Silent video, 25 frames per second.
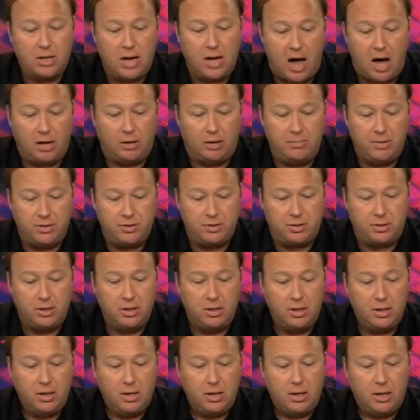
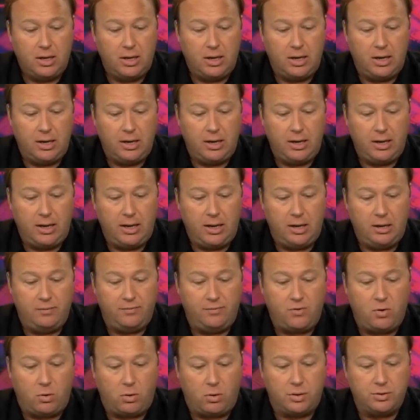columnist, uh,
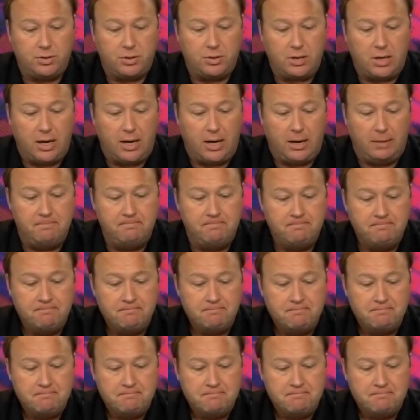and, of course, um,